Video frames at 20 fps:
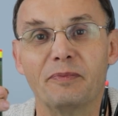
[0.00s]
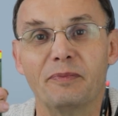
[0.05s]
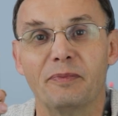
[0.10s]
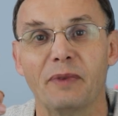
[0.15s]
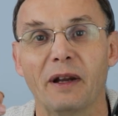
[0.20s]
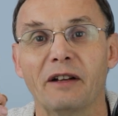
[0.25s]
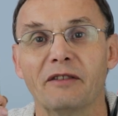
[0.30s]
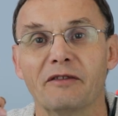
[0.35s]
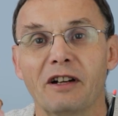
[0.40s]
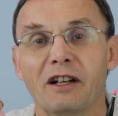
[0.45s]

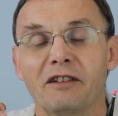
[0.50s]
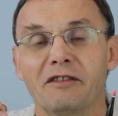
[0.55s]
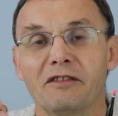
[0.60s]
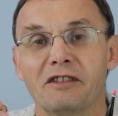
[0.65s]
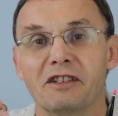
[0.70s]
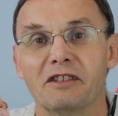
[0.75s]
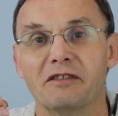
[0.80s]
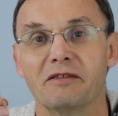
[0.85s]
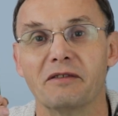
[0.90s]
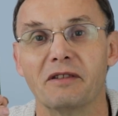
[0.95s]
big
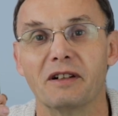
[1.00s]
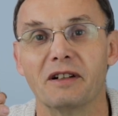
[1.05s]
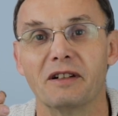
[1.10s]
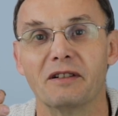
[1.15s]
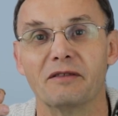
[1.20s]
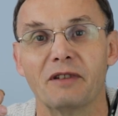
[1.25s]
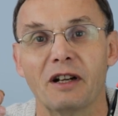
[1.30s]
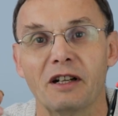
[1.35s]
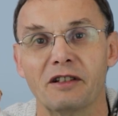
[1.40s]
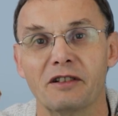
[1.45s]
roach, a
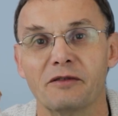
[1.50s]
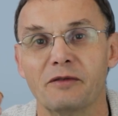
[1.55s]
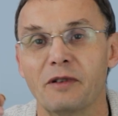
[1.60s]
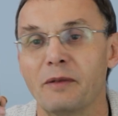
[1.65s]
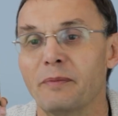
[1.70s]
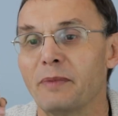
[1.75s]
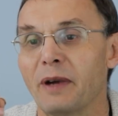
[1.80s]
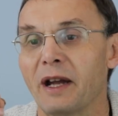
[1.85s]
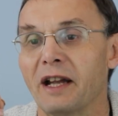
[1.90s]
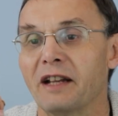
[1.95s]
roach of
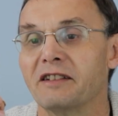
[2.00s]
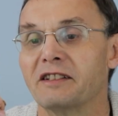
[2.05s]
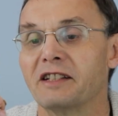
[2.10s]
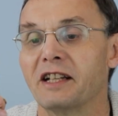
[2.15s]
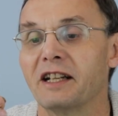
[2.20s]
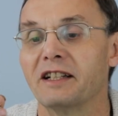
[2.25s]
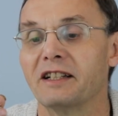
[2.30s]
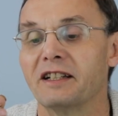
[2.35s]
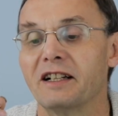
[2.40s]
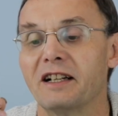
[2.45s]
£1
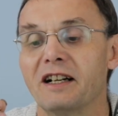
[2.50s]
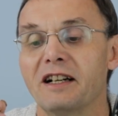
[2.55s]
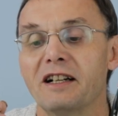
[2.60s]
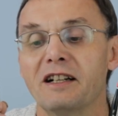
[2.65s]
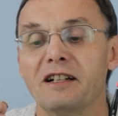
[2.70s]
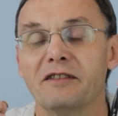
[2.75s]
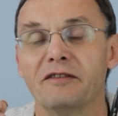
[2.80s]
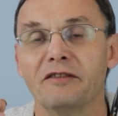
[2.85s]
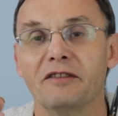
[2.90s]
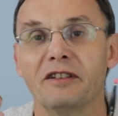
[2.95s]

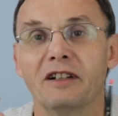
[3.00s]
10.5